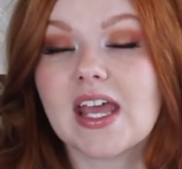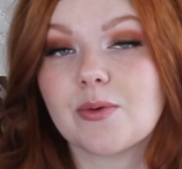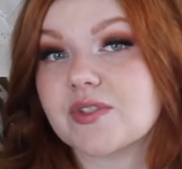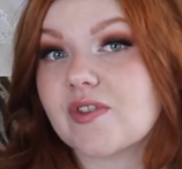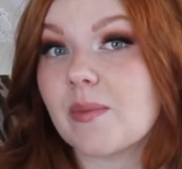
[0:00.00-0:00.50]

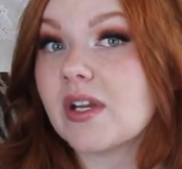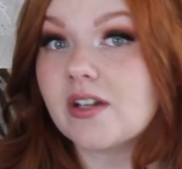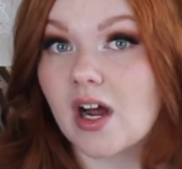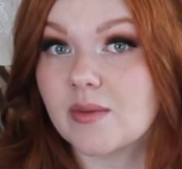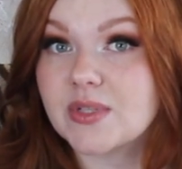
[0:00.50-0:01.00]
It was from an
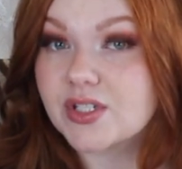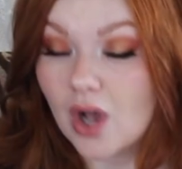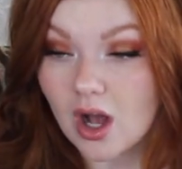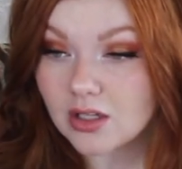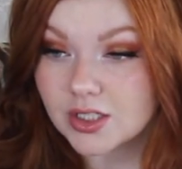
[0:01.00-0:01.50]
anonymous
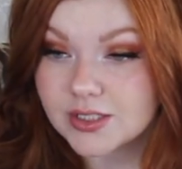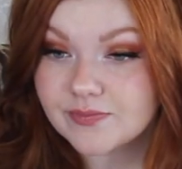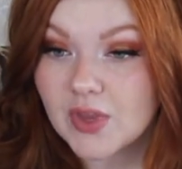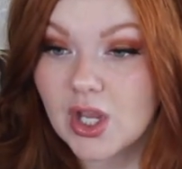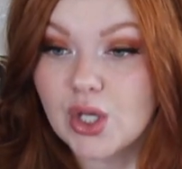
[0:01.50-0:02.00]
caller
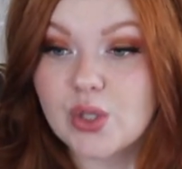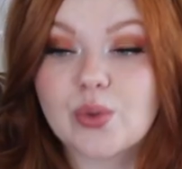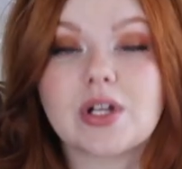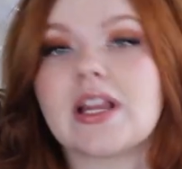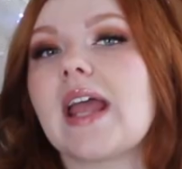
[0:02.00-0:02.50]

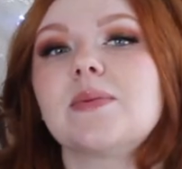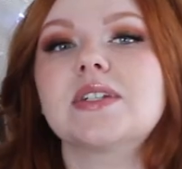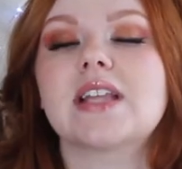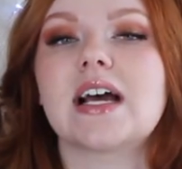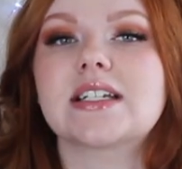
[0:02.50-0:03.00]
who claimed
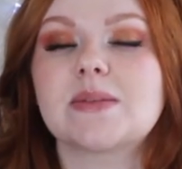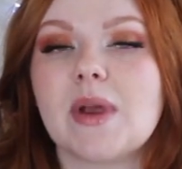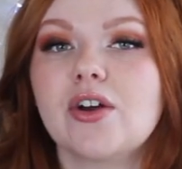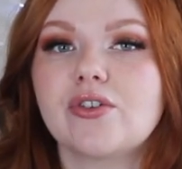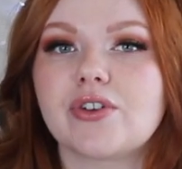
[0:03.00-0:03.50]
that
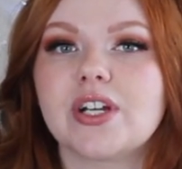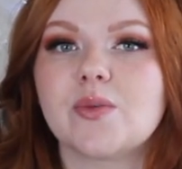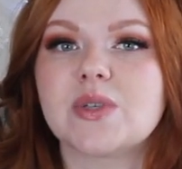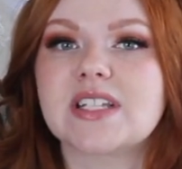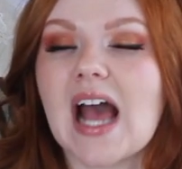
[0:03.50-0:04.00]
Tamara
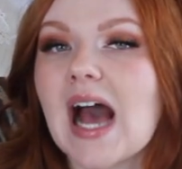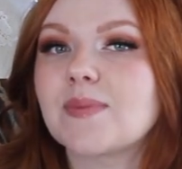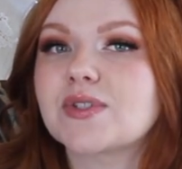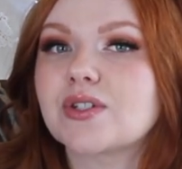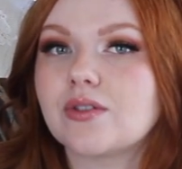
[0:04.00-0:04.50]
Green was
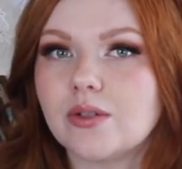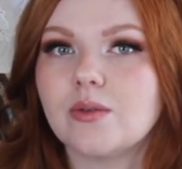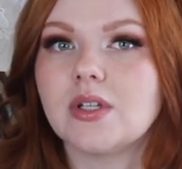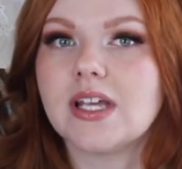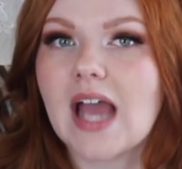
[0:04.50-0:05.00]

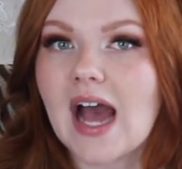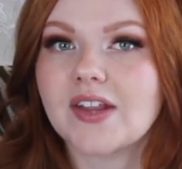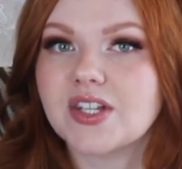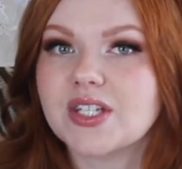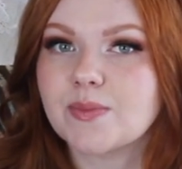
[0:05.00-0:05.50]
absolutely
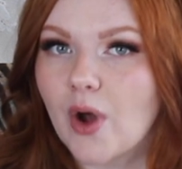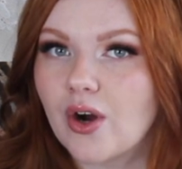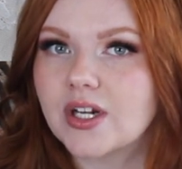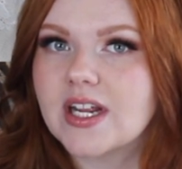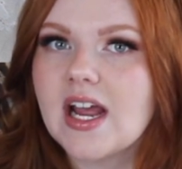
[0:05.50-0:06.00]
at this
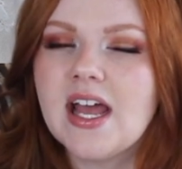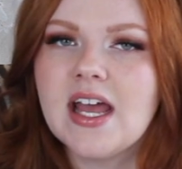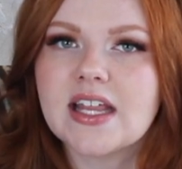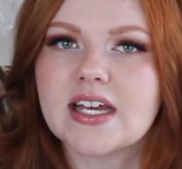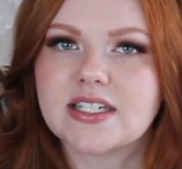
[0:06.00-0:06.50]
party
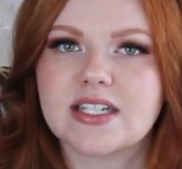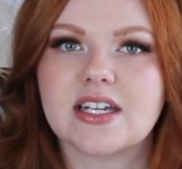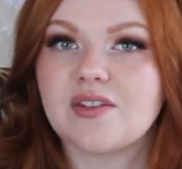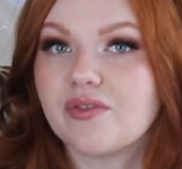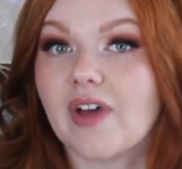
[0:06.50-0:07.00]
that
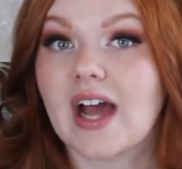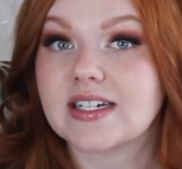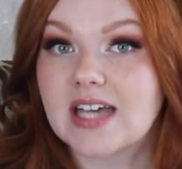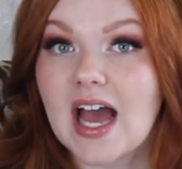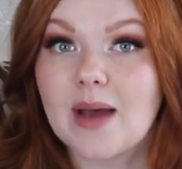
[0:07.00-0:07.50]
did in
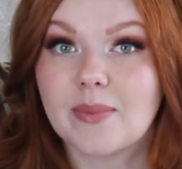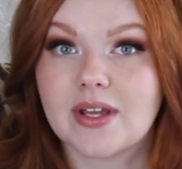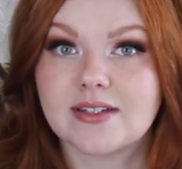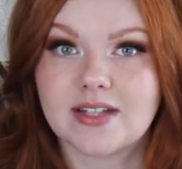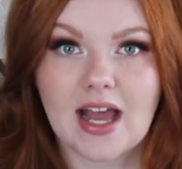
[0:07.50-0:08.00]
fact
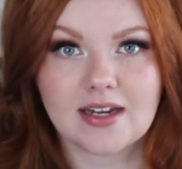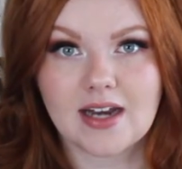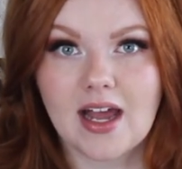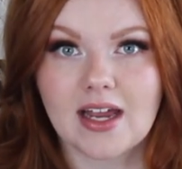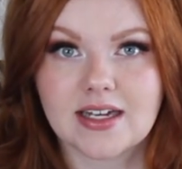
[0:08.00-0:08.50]
happen that
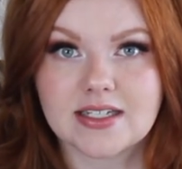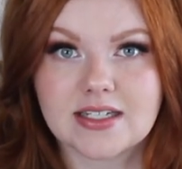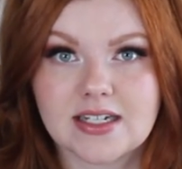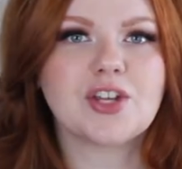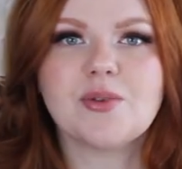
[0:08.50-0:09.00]

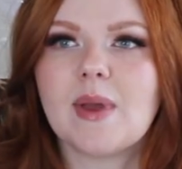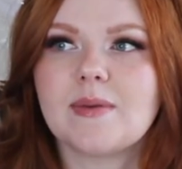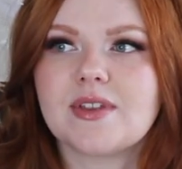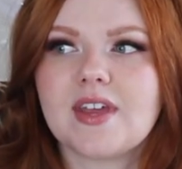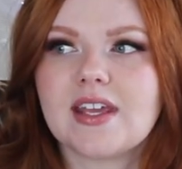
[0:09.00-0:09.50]
night. Now, you may
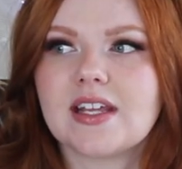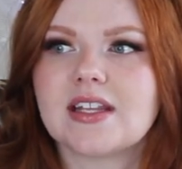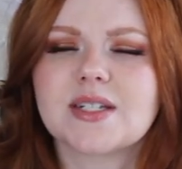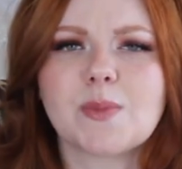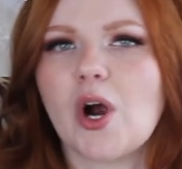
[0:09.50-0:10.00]
be
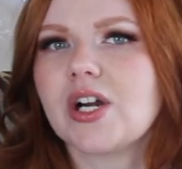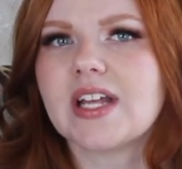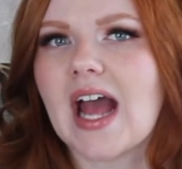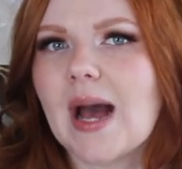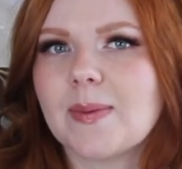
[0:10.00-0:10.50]
thinking, this
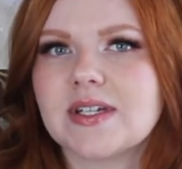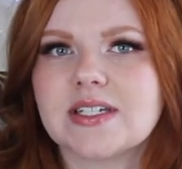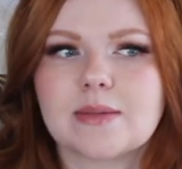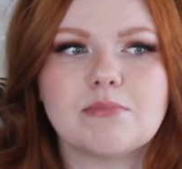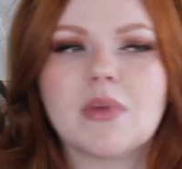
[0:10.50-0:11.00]
party
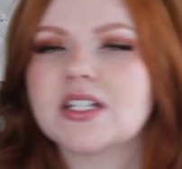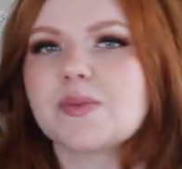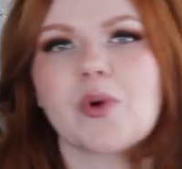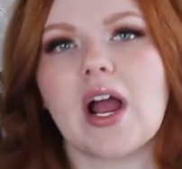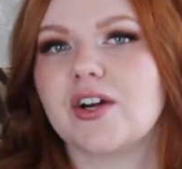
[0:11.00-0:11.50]
happened
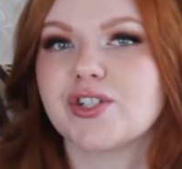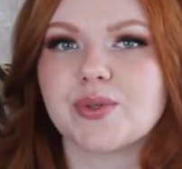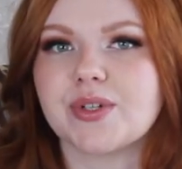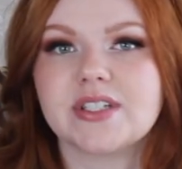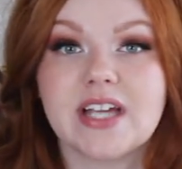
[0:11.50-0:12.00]
months prior
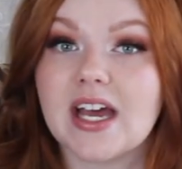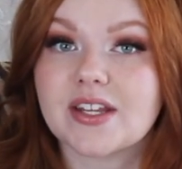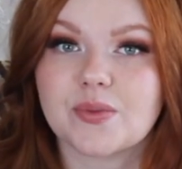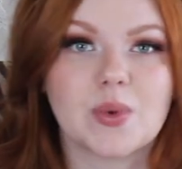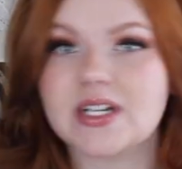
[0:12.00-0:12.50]
to her
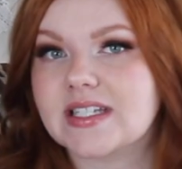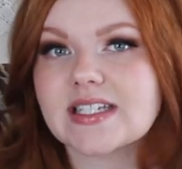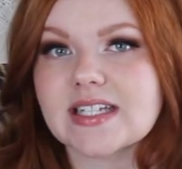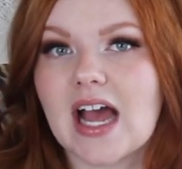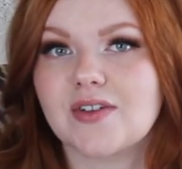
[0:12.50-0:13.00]
death. What does
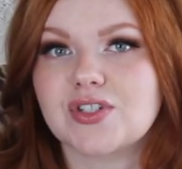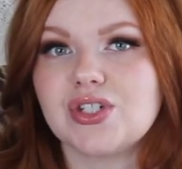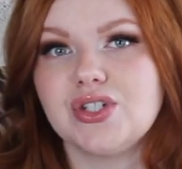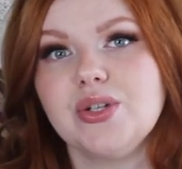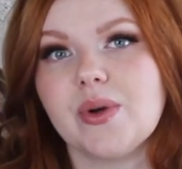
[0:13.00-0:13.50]
this have
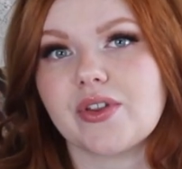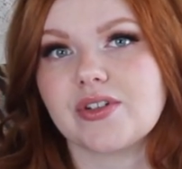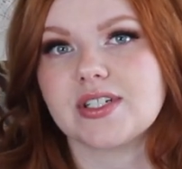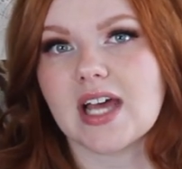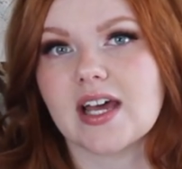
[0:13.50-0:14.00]
to do with
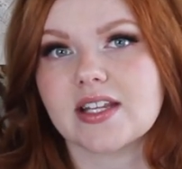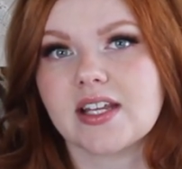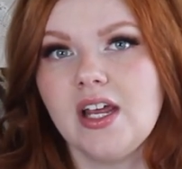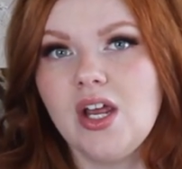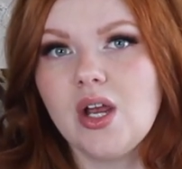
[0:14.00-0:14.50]
her death?